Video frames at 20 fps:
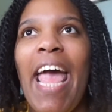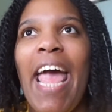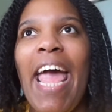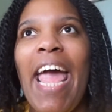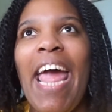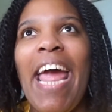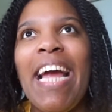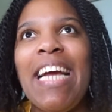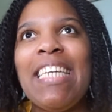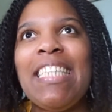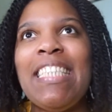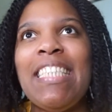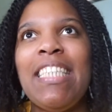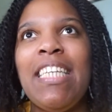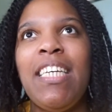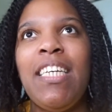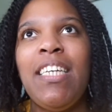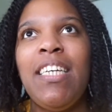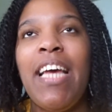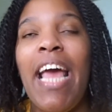
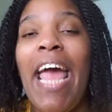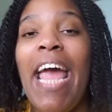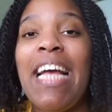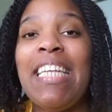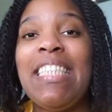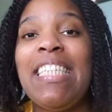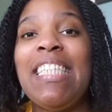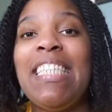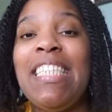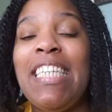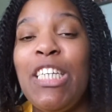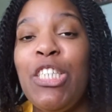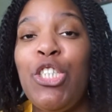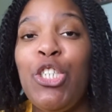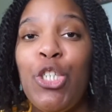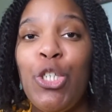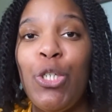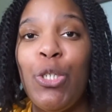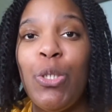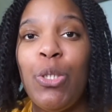
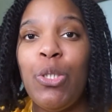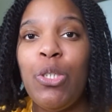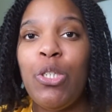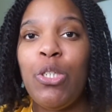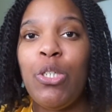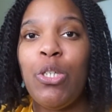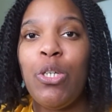existential